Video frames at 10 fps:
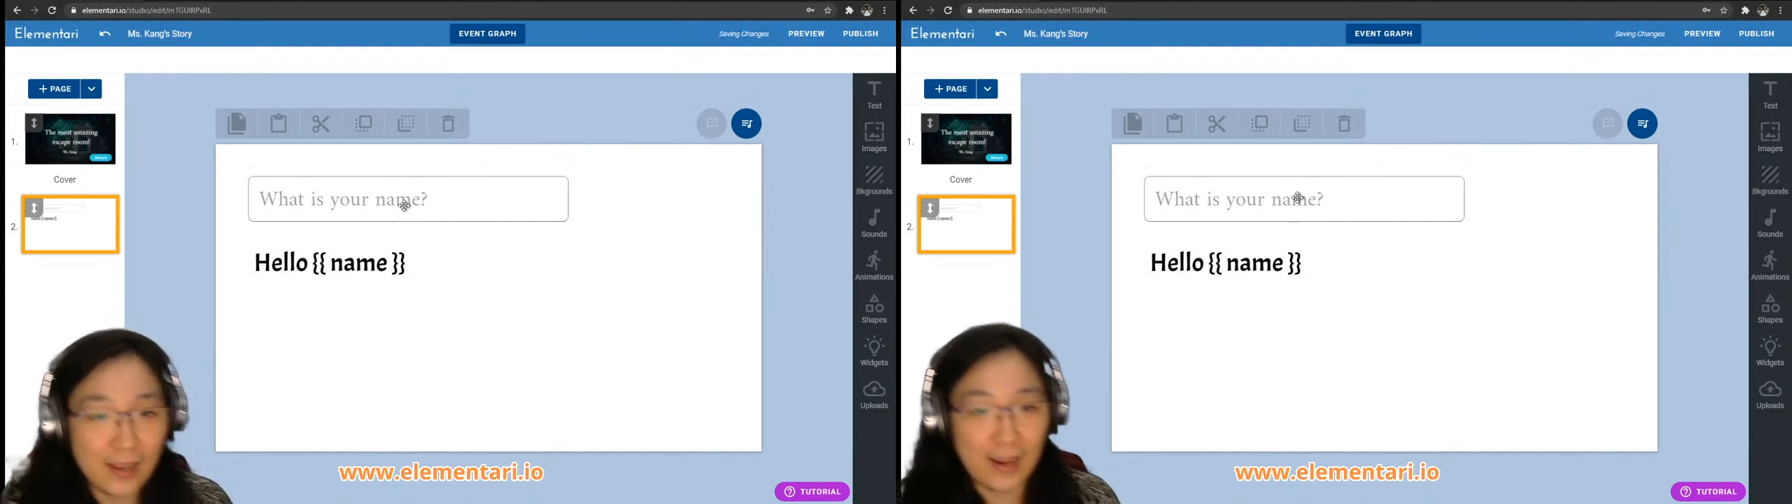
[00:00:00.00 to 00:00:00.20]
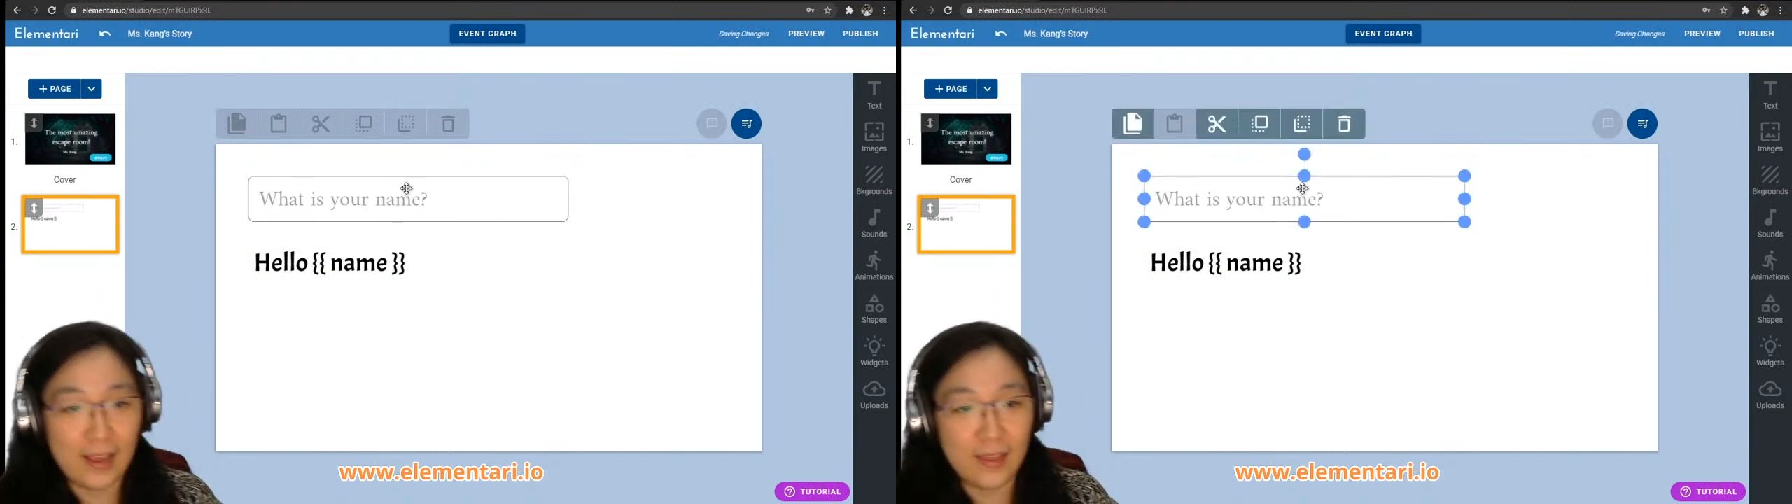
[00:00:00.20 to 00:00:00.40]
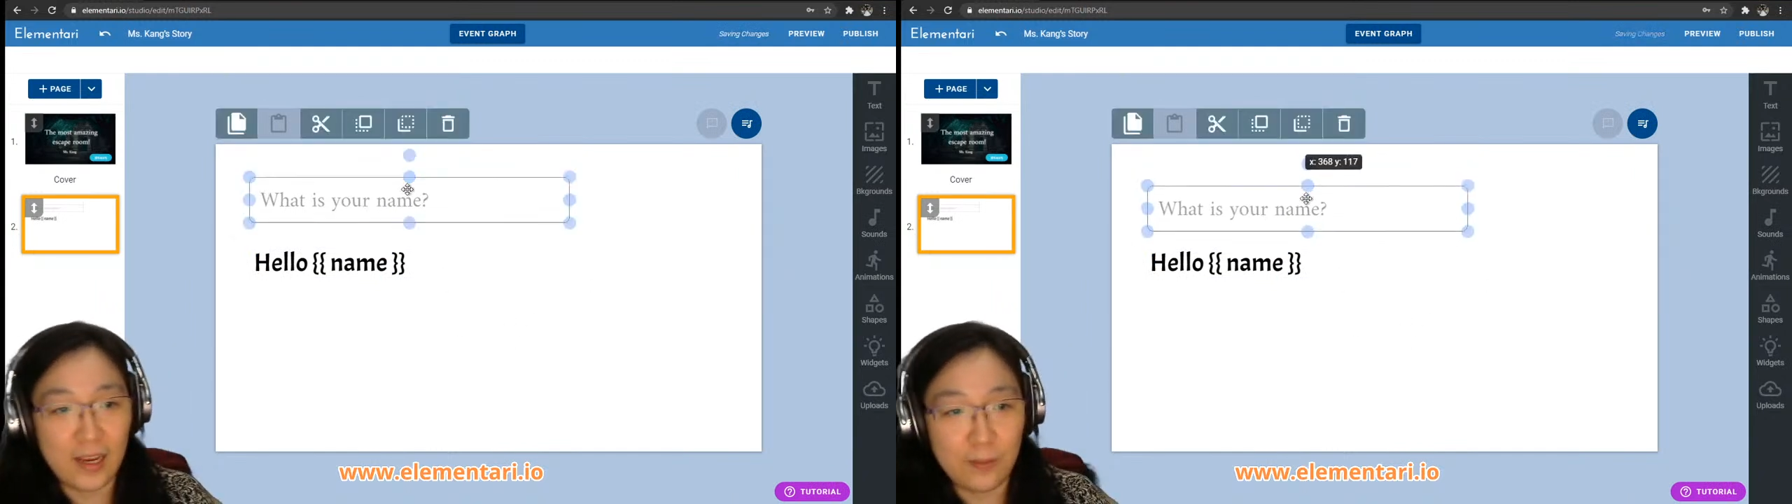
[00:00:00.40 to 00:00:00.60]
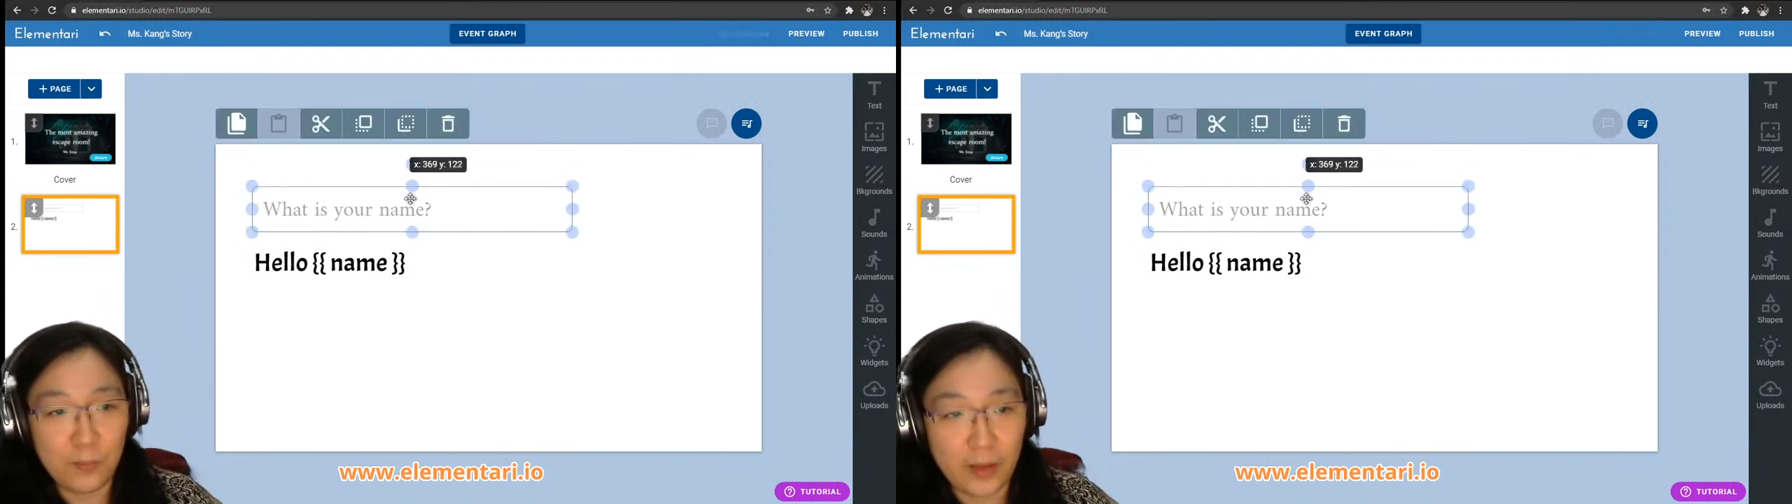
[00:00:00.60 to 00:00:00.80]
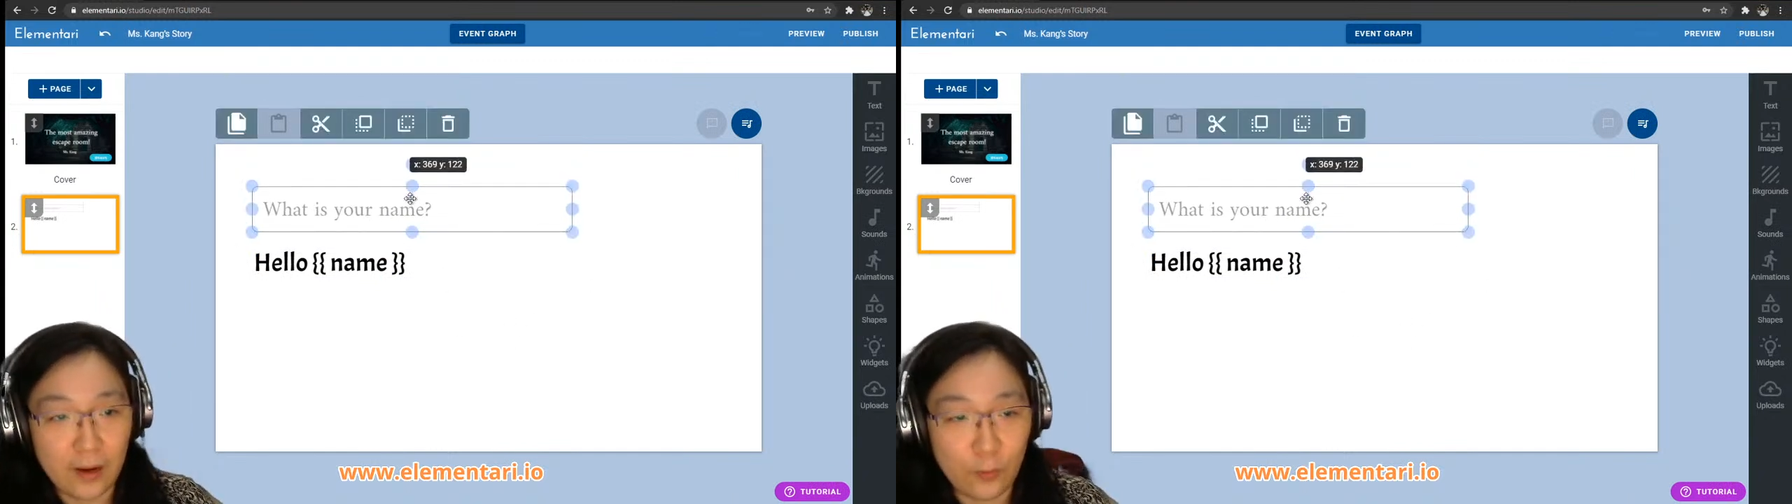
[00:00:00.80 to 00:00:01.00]
and then
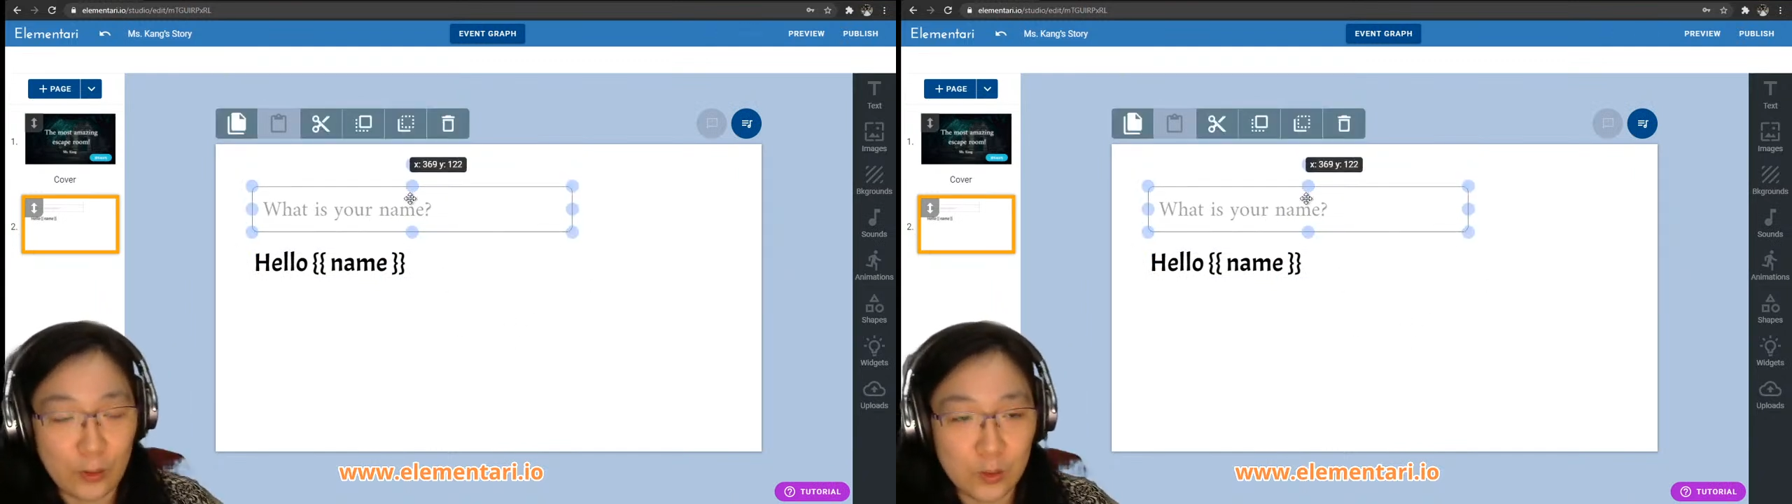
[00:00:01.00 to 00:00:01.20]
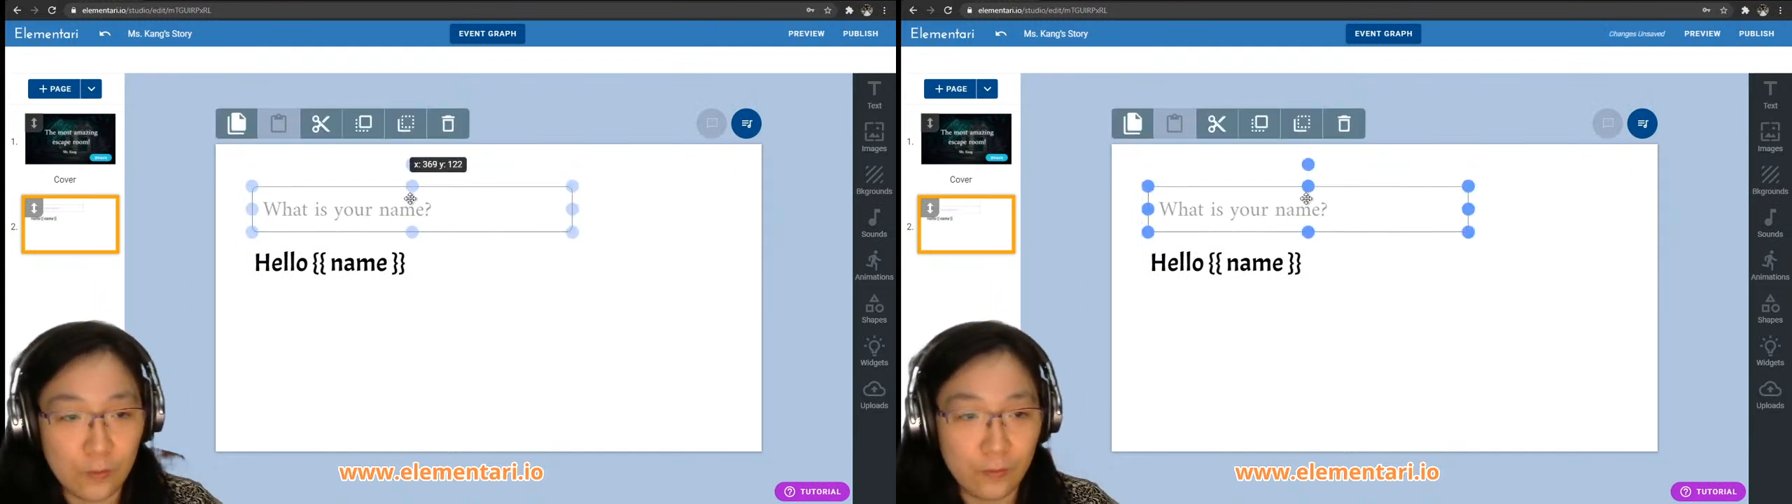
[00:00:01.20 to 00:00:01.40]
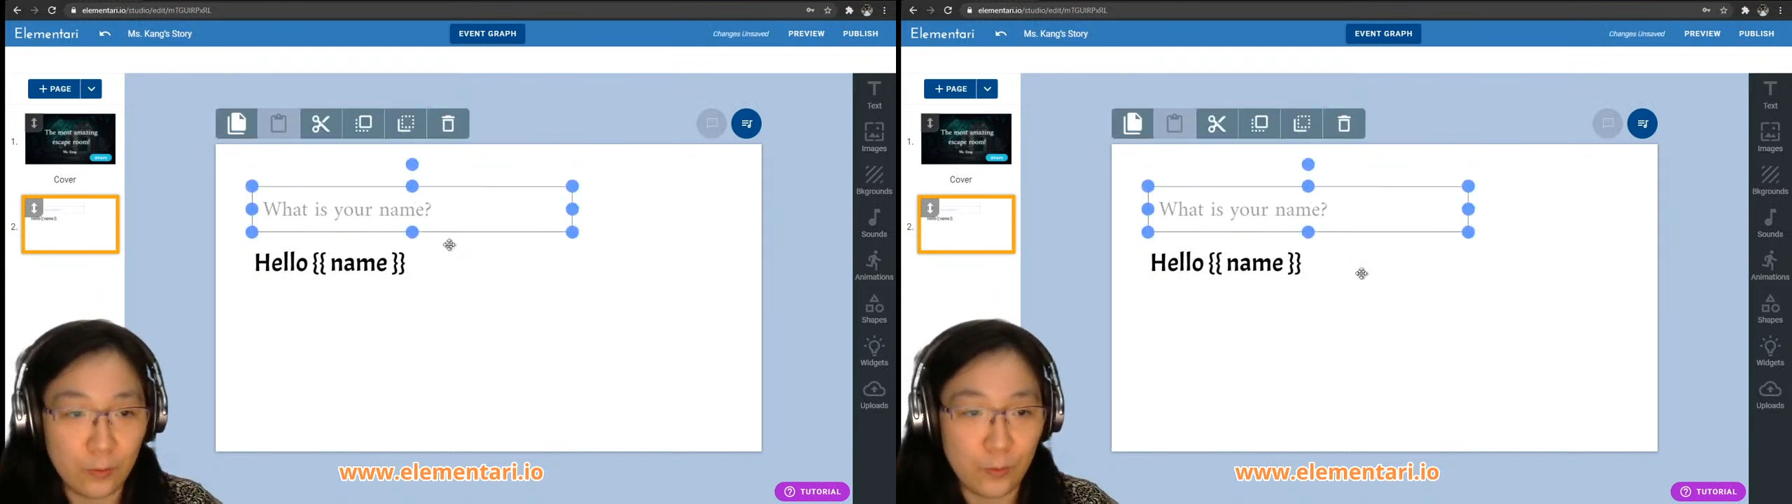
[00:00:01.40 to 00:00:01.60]
play a voiceover